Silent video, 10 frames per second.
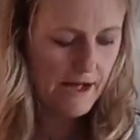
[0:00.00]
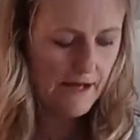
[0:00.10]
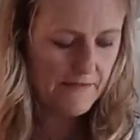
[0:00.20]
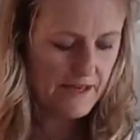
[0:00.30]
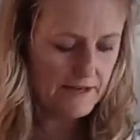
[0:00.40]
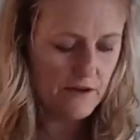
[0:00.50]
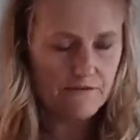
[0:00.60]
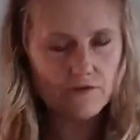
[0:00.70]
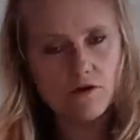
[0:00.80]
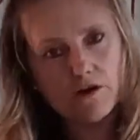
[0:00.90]
And then
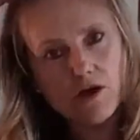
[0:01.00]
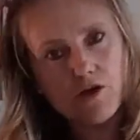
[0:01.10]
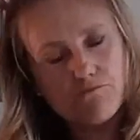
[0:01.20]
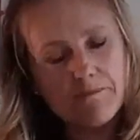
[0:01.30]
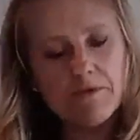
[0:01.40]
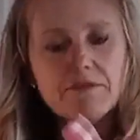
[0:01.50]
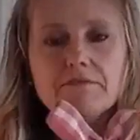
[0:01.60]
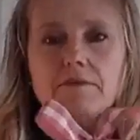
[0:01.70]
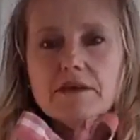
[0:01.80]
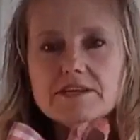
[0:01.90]
I've got a ribbon.
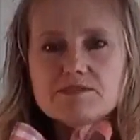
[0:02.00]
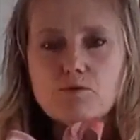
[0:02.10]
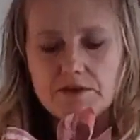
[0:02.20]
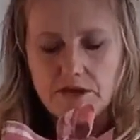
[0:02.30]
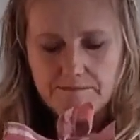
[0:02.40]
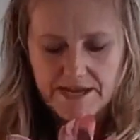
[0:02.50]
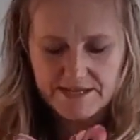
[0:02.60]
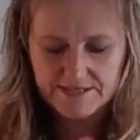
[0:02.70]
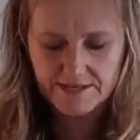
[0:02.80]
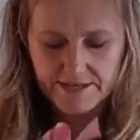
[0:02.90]
Here's one I
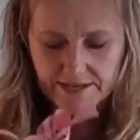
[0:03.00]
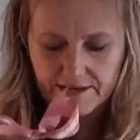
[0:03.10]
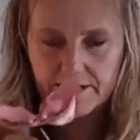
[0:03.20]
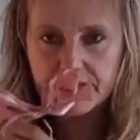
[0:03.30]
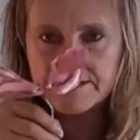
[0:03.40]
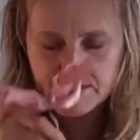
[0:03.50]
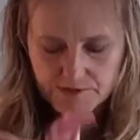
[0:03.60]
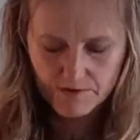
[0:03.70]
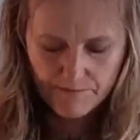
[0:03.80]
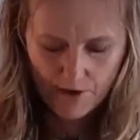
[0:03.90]
made earlier
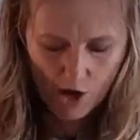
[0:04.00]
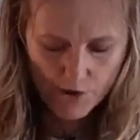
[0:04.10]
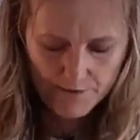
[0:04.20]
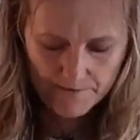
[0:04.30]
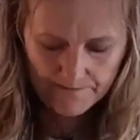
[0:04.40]
into a bow.